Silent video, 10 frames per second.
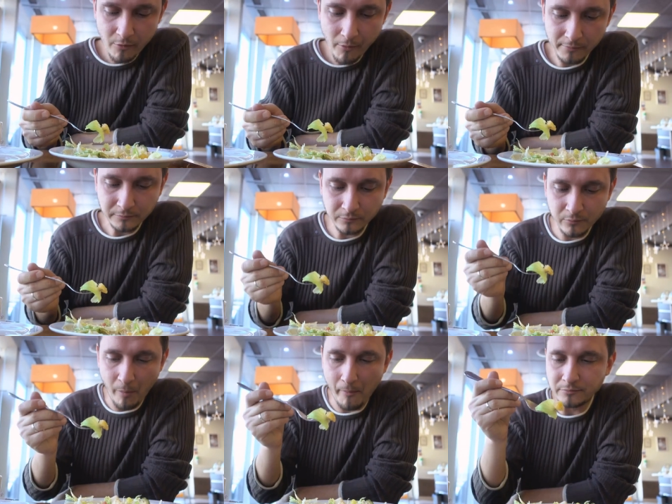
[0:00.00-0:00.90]

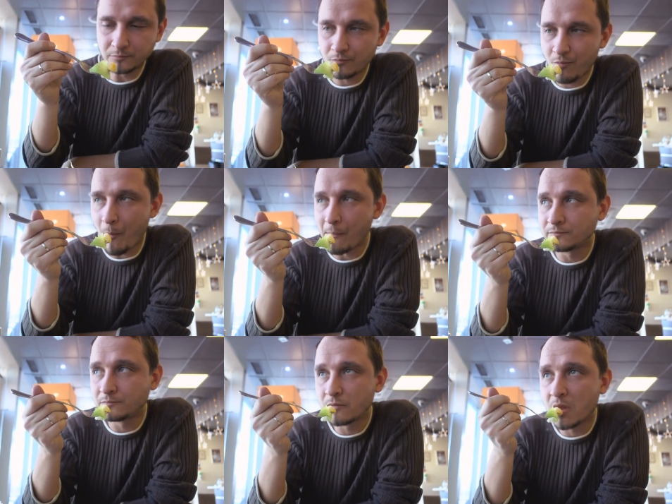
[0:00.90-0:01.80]
lifespan.
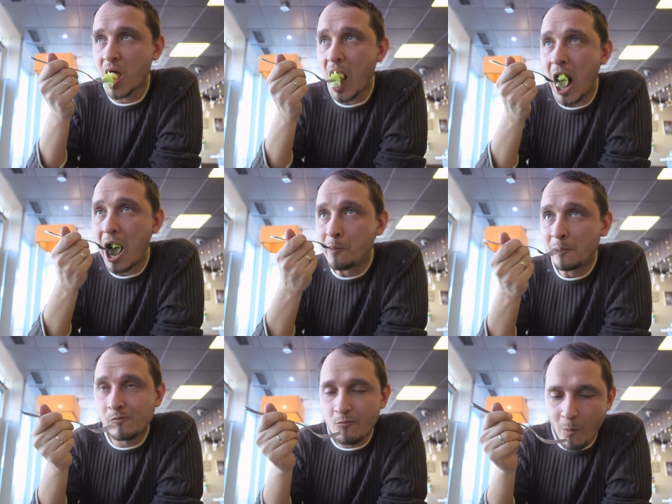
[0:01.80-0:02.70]
One study
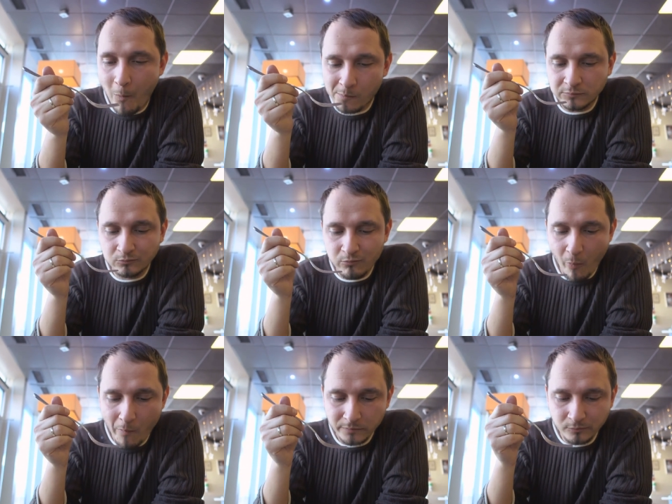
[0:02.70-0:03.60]
published in the Journal
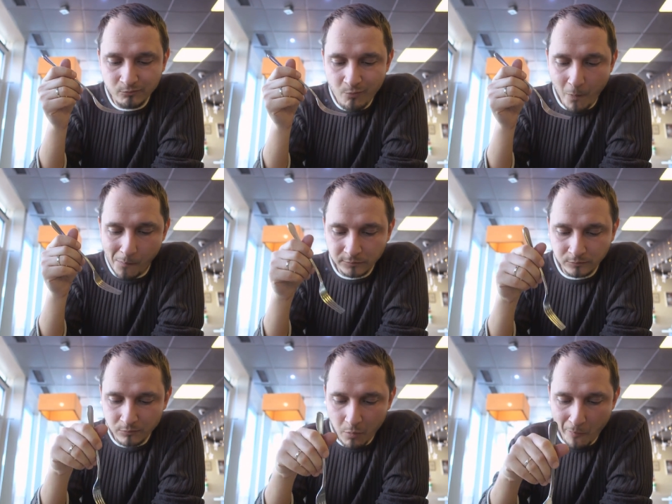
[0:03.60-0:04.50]
of the American Heart
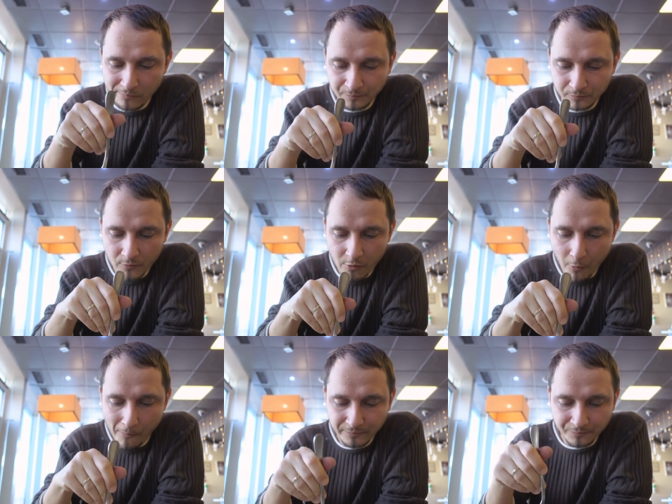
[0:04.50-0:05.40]
Association
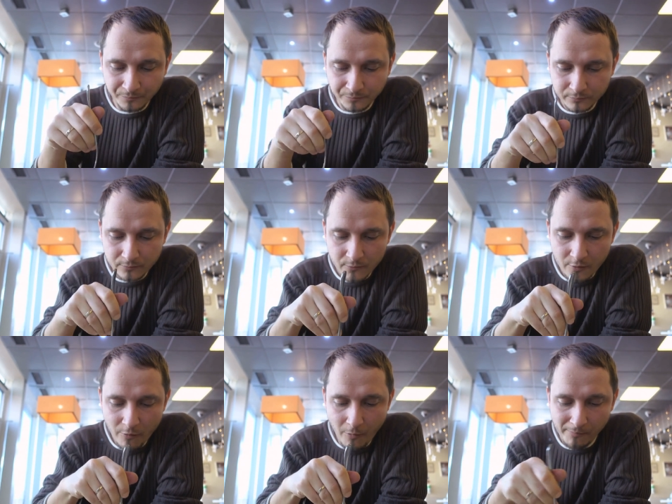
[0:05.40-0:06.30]
found that those
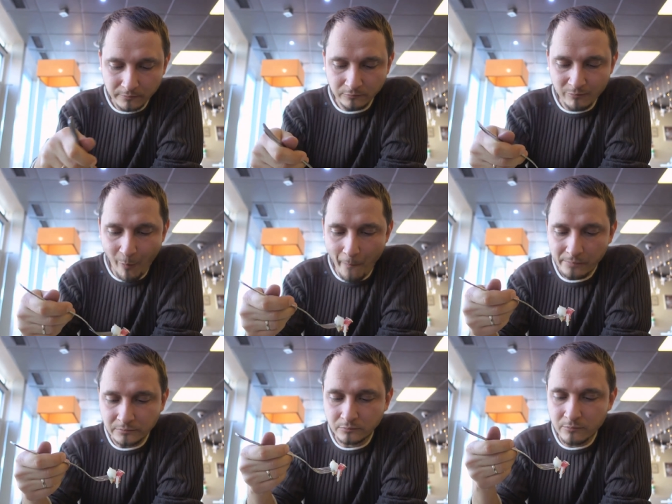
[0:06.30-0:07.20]
who followed a
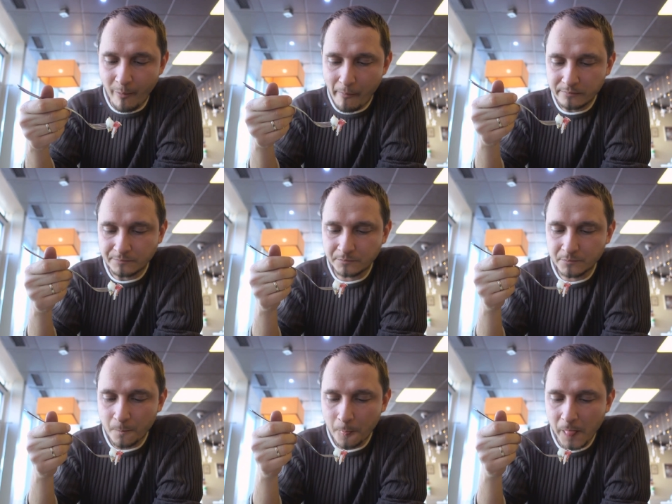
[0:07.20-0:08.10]
plant-based diet
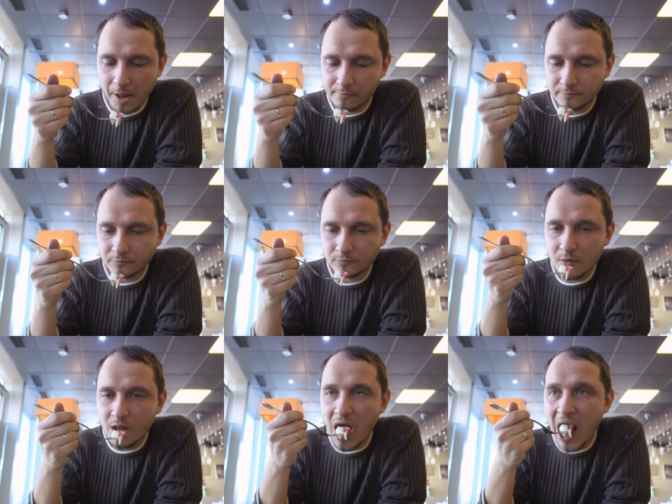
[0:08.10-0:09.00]
had a
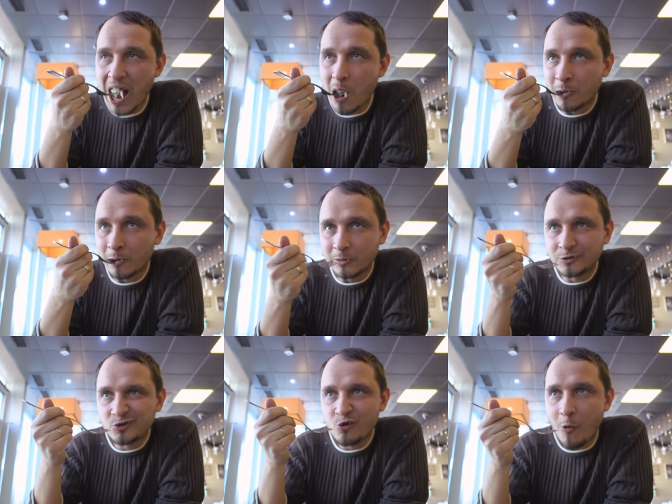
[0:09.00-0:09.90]
12% lower risk of